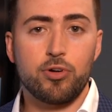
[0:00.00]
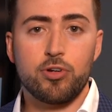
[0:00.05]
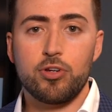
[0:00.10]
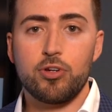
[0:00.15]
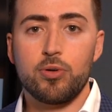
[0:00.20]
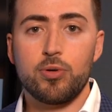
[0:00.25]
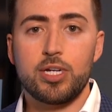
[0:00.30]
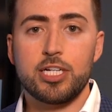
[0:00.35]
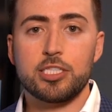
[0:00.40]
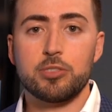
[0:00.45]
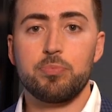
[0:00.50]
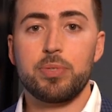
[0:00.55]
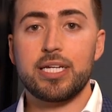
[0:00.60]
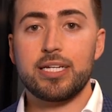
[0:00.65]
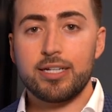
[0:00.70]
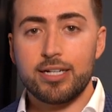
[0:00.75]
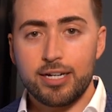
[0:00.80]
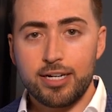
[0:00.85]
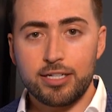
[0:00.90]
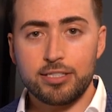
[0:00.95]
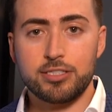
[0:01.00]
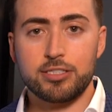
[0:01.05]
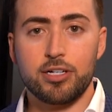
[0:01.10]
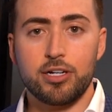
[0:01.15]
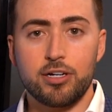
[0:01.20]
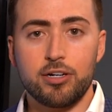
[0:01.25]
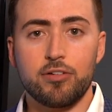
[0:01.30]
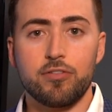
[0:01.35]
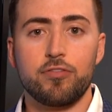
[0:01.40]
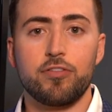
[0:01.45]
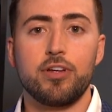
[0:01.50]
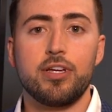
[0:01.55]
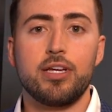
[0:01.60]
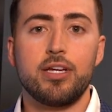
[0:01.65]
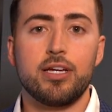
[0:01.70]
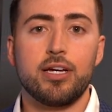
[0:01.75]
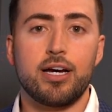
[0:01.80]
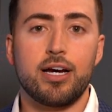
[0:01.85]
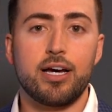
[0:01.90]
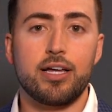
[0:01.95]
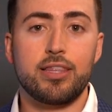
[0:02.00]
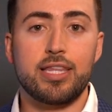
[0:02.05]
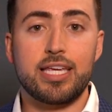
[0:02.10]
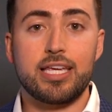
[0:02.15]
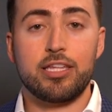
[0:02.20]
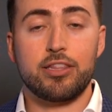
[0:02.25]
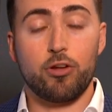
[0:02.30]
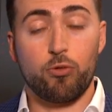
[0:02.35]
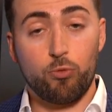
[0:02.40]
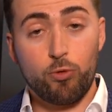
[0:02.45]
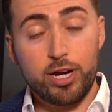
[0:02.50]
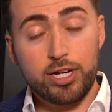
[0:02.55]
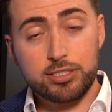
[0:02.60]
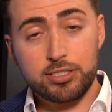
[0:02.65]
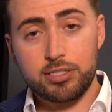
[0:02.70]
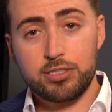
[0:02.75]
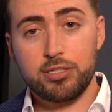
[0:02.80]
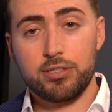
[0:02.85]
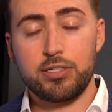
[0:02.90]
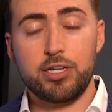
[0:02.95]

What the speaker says: annuities because of the risk.